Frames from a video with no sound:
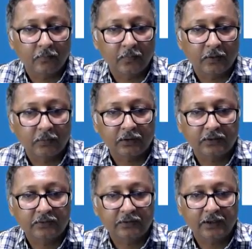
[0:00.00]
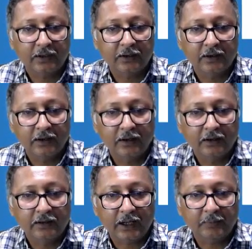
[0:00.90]
because this is a
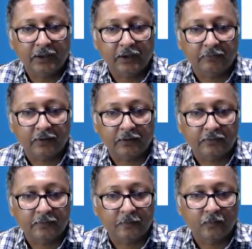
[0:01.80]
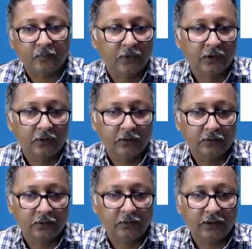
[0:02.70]
timing difference. So
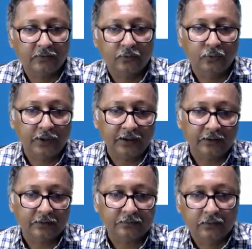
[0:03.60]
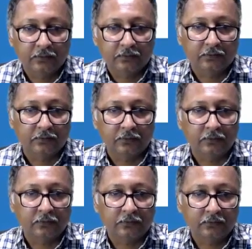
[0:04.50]
now let's do that.
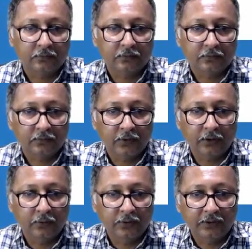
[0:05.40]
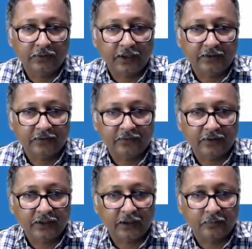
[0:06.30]
So we'll do this adjusted
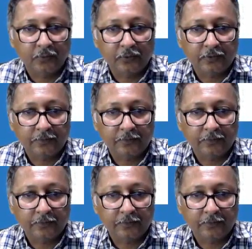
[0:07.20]
cash book.